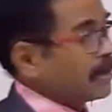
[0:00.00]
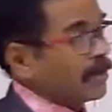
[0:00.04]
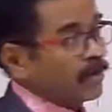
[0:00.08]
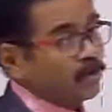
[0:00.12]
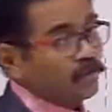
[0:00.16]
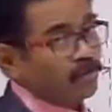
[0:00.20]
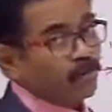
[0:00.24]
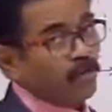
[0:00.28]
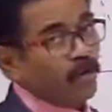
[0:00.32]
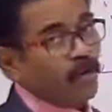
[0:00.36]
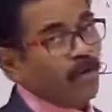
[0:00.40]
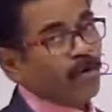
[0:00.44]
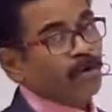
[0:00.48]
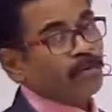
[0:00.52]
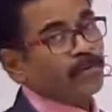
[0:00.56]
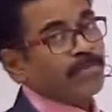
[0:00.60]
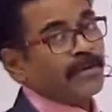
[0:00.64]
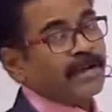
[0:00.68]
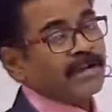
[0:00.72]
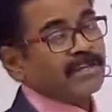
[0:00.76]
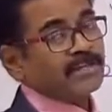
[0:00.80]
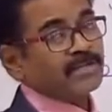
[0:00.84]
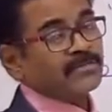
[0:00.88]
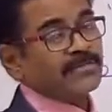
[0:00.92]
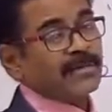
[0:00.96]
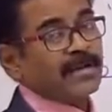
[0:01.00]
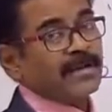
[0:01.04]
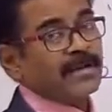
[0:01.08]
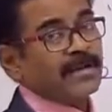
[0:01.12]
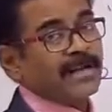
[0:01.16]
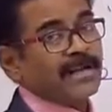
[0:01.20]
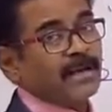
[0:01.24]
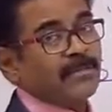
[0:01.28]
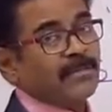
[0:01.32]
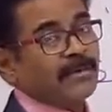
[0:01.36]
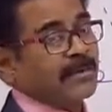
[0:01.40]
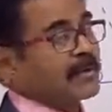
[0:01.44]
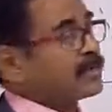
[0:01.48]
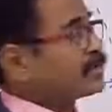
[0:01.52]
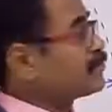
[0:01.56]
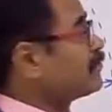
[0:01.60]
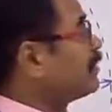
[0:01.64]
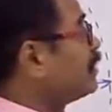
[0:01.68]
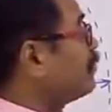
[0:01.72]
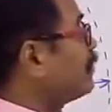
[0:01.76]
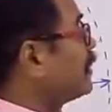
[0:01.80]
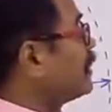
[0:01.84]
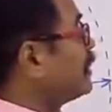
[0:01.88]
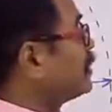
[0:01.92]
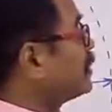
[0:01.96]
4 pi square A by L square,
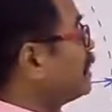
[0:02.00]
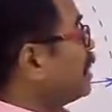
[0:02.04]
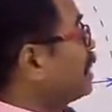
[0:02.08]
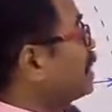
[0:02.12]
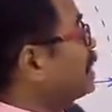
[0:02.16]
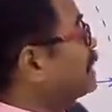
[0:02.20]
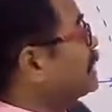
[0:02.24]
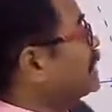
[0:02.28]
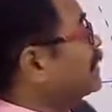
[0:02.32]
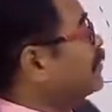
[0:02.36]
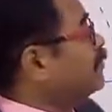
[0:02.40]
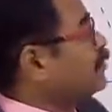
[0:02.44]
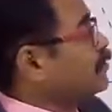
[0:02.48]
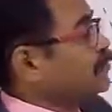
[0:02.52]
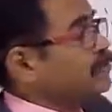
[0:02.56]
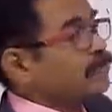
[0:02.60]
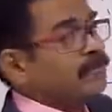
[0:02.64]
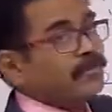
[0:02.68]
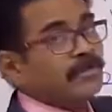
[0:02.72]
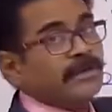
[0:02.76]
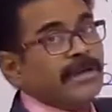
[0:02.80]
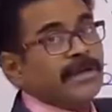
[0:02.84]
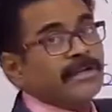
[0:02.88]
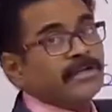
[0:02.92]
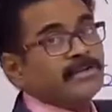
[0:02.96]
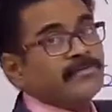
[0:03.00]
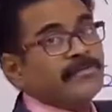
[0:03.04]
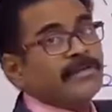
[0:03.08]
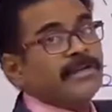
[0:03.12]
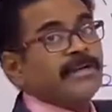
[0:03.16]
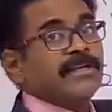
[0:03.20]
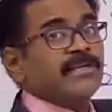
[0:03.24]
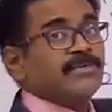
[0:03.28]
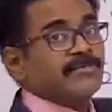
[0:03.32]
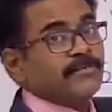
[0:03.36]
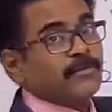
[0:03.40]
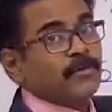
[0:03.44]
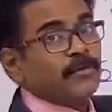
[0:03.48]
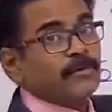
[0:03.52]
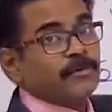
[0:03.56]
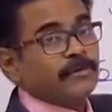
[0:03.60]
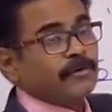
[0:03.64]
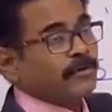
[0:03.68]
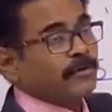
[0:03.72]
because n is equal to n square is 4.